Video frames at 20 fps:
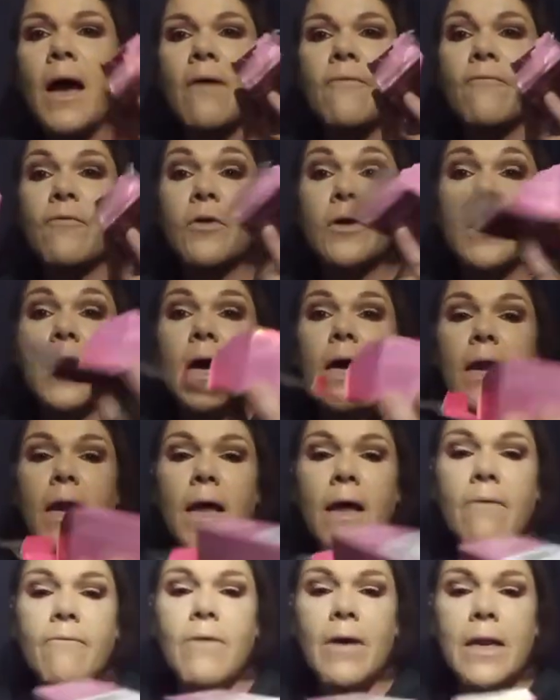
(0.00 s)
forgot
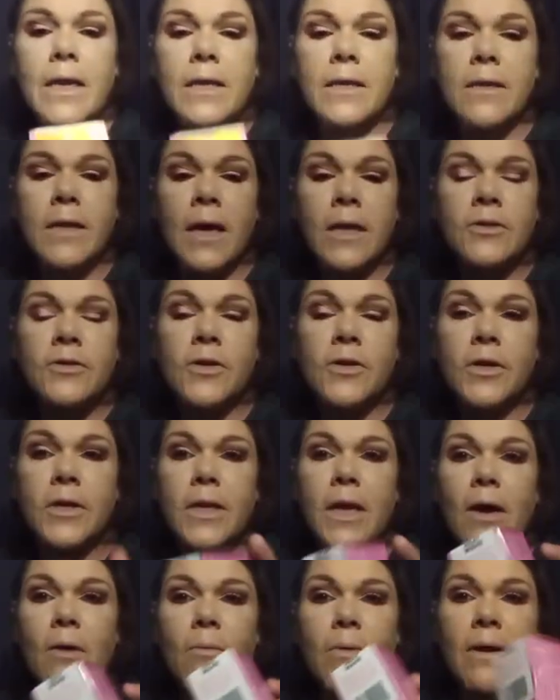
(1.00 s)
I've had it. I took
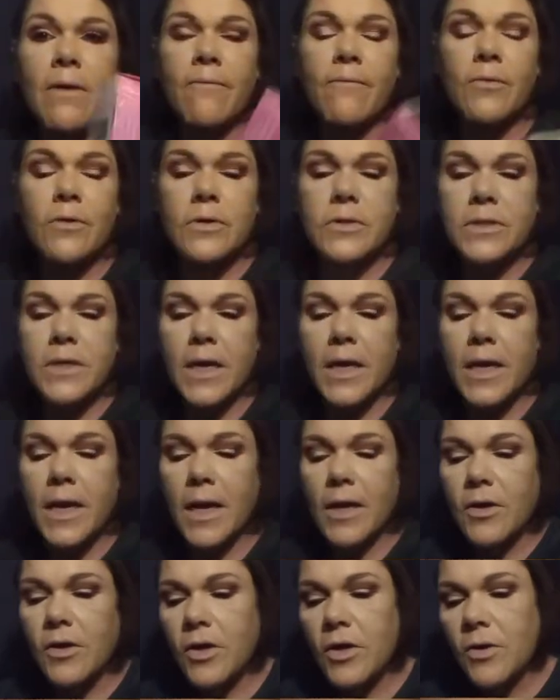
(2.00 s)
it out when I first got it.
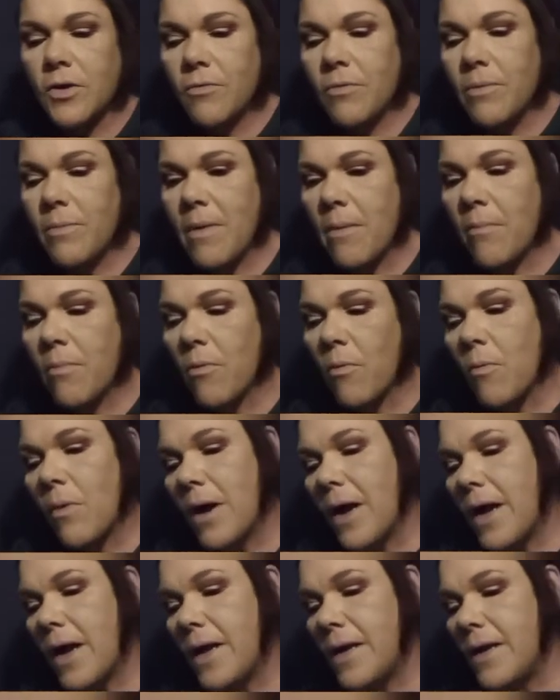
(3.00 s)
I couldn't remember
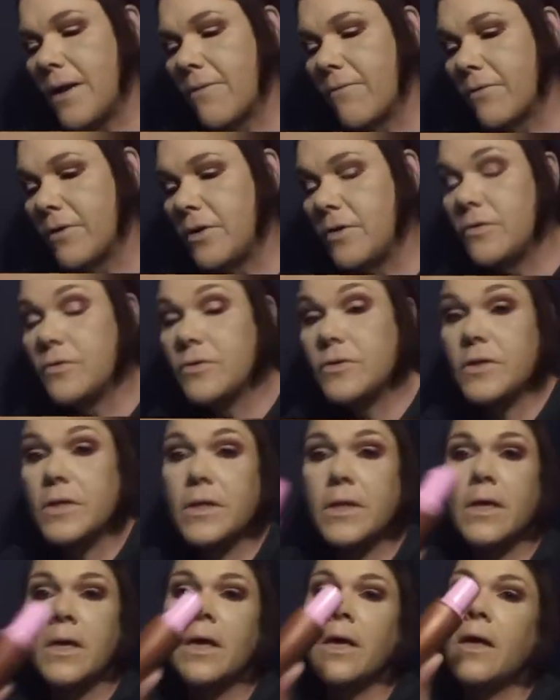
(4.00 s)
why I never used
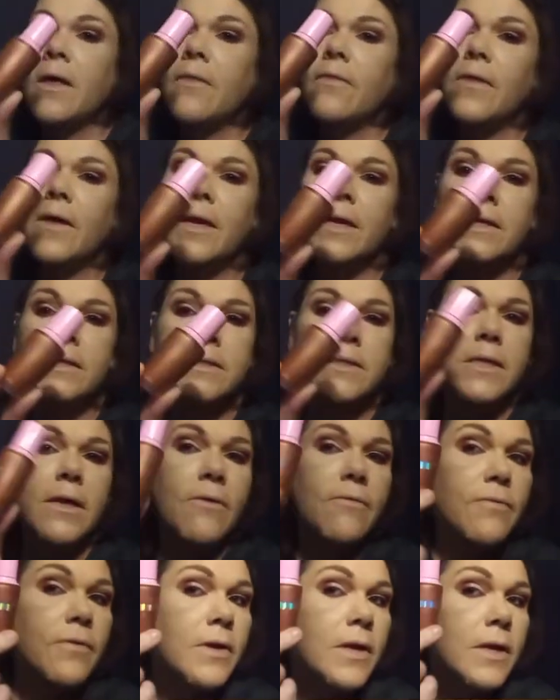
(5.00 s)
it. That is
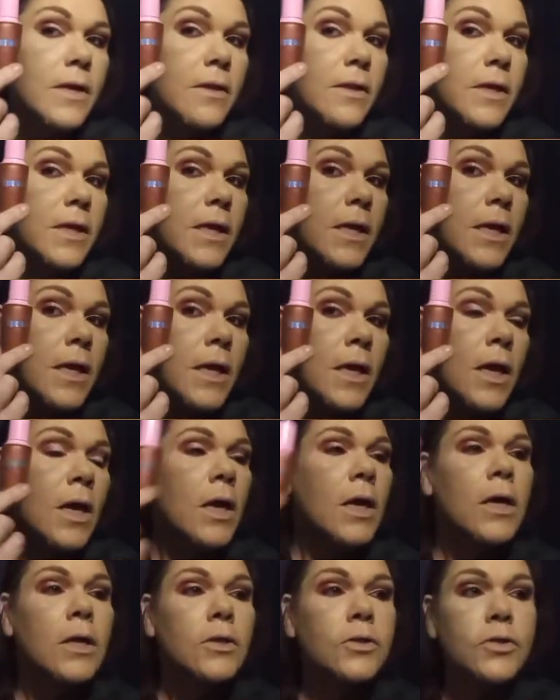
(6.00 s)
definitely
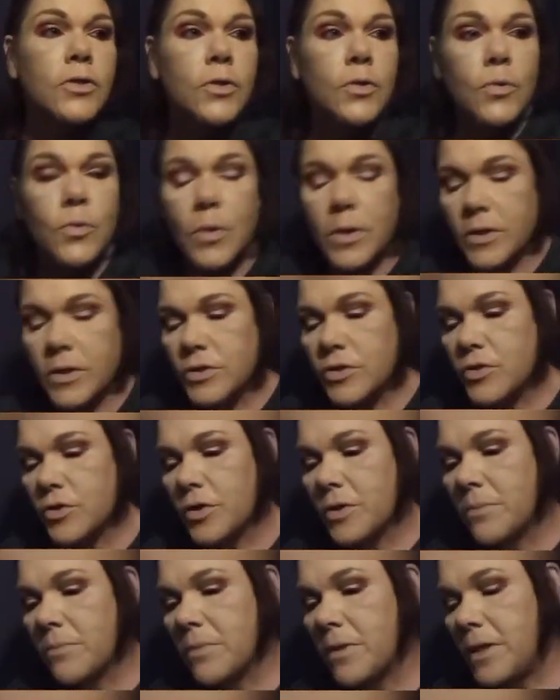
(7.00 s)
too
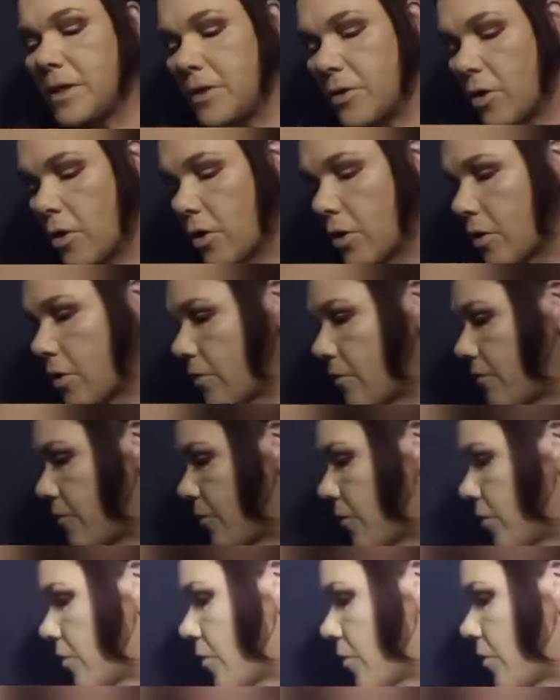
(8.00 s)
extremely dark
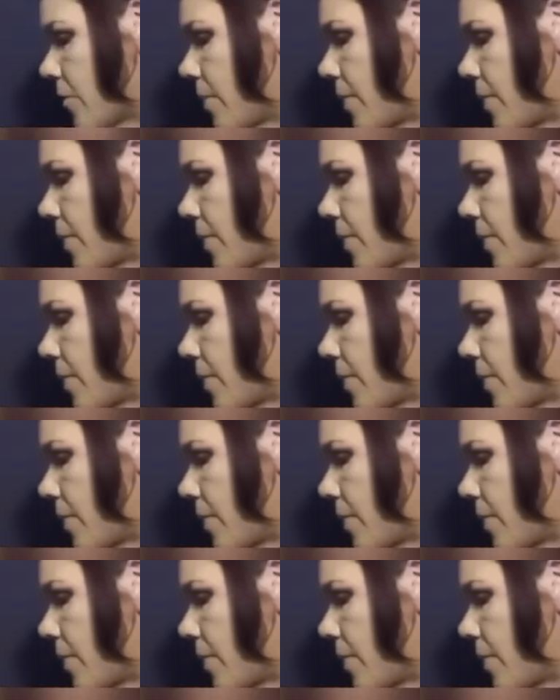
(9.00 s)
for